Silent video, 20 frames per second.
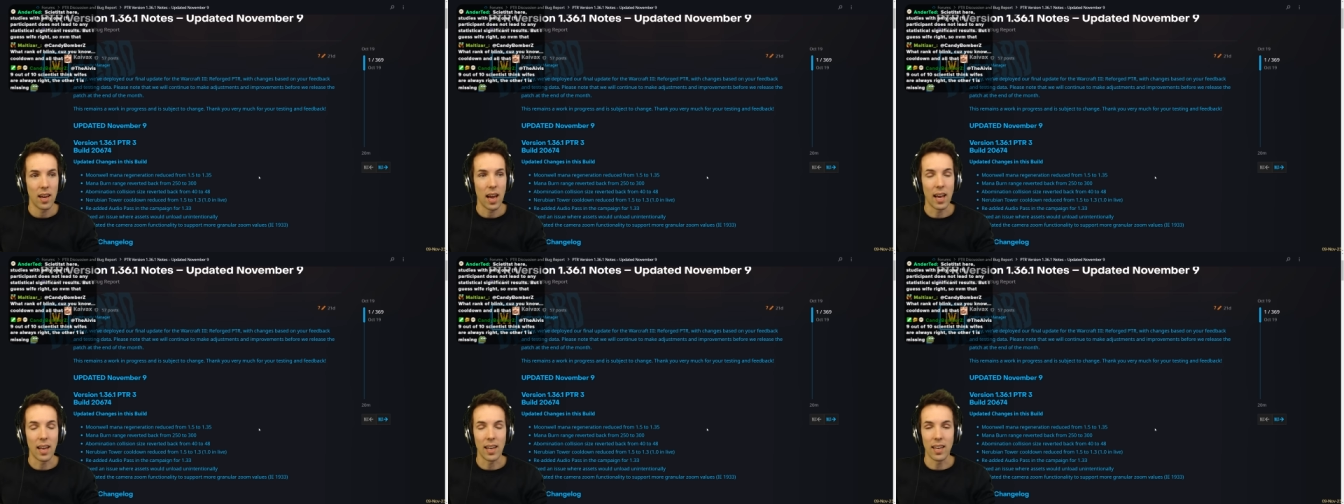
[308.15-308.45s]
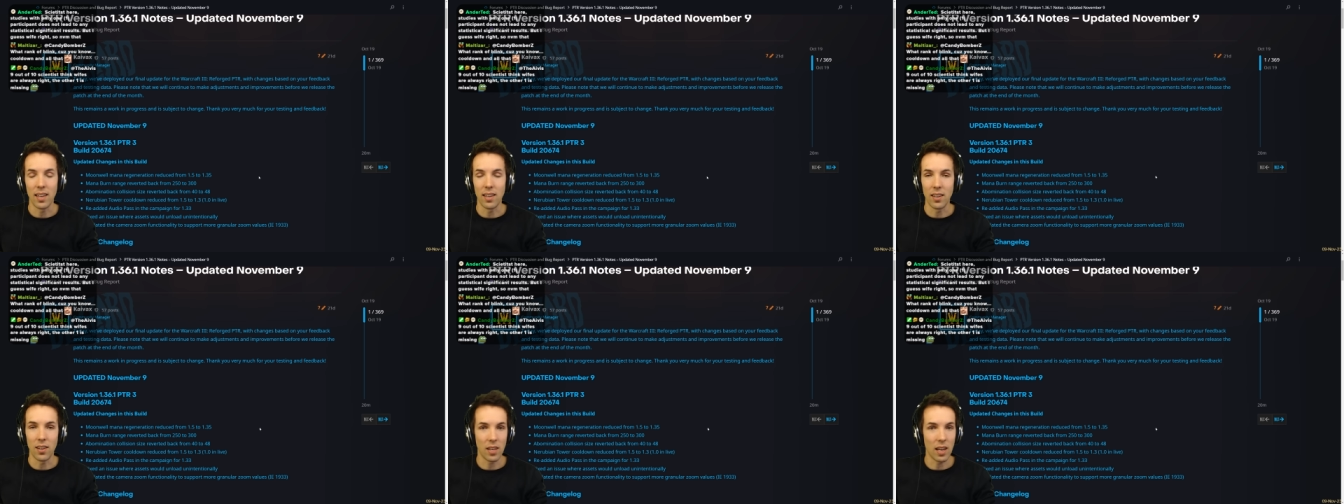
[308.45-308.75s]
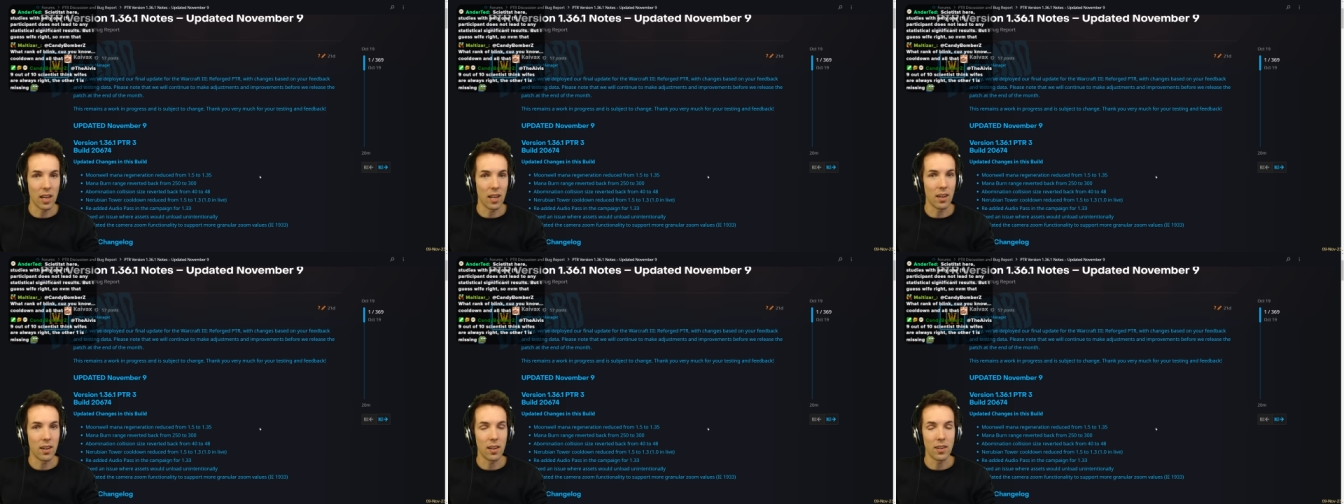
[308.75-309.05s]
and not,
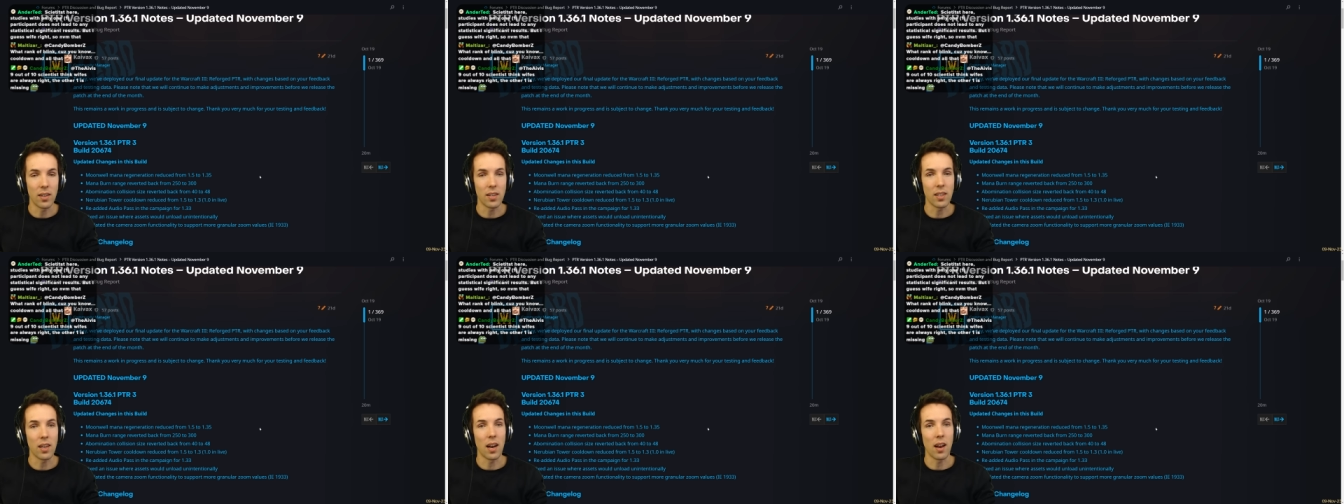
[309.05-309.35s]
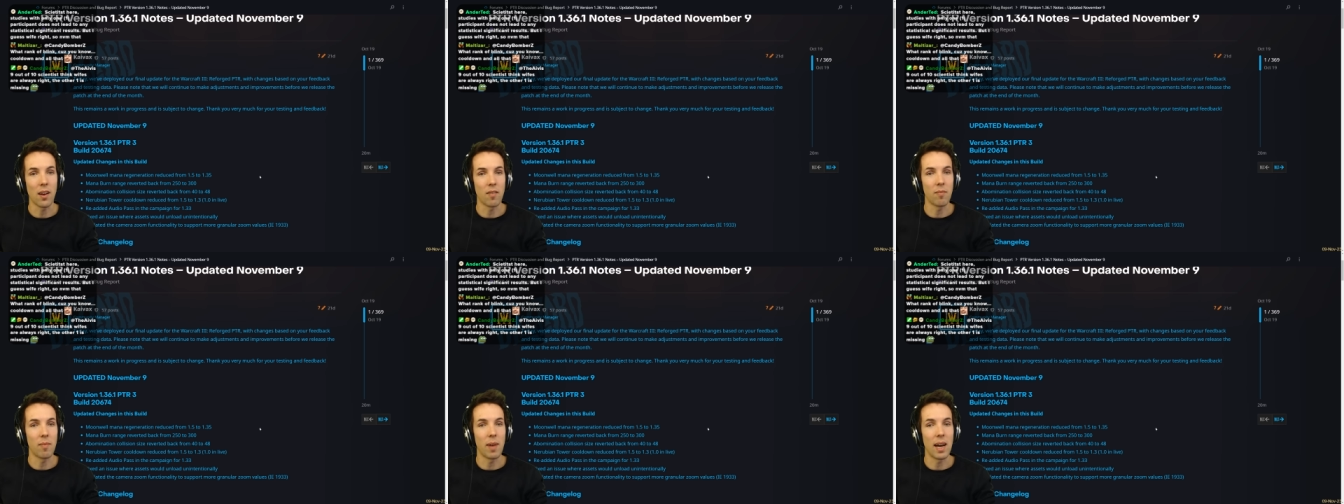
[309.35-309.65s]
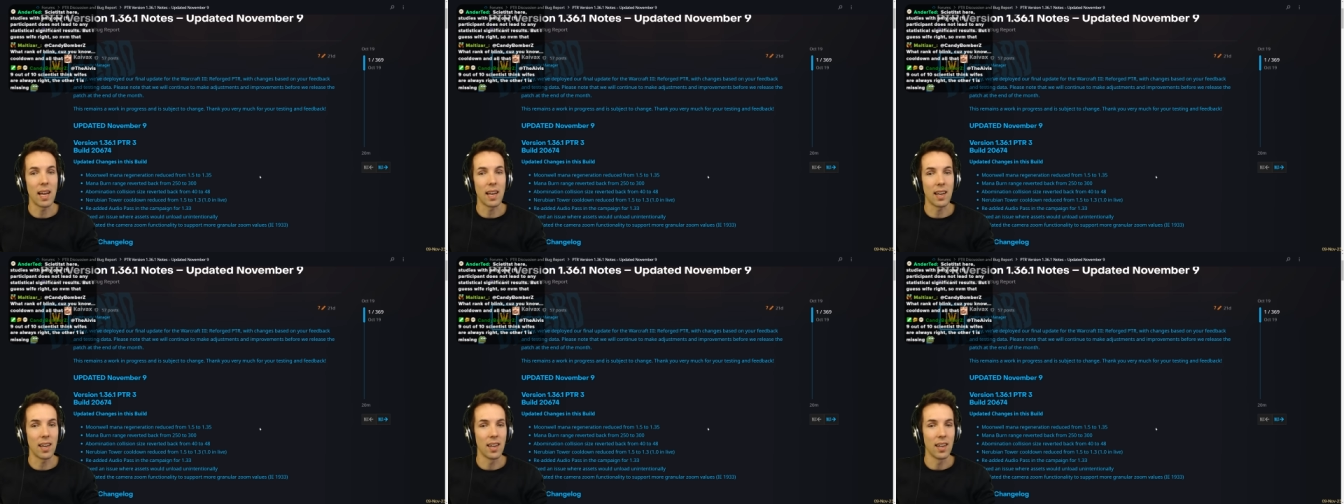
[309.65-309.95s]
not a lot of
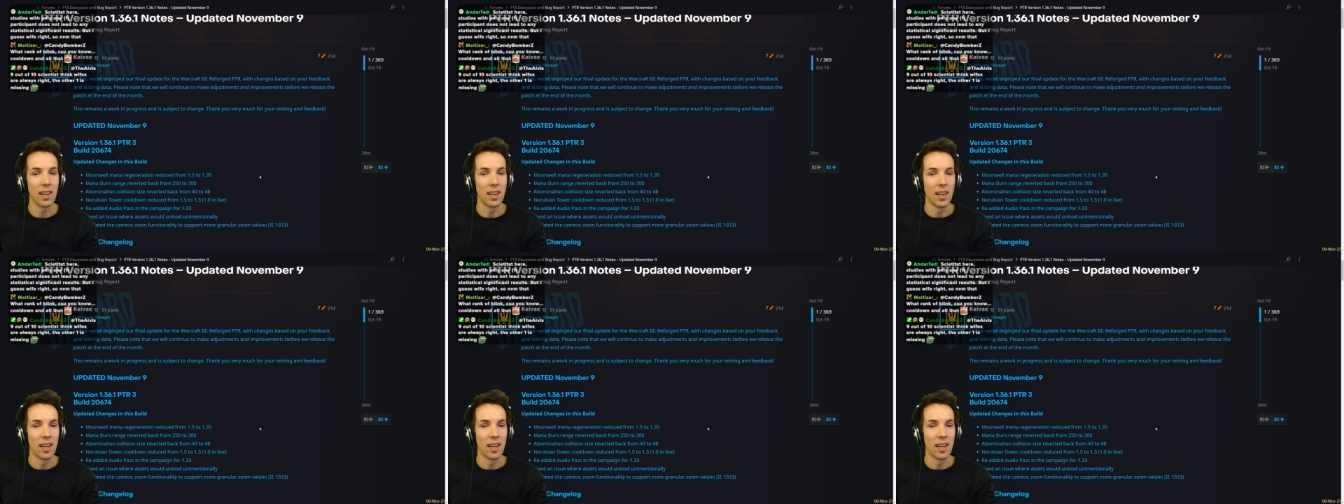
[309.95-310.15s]
mana,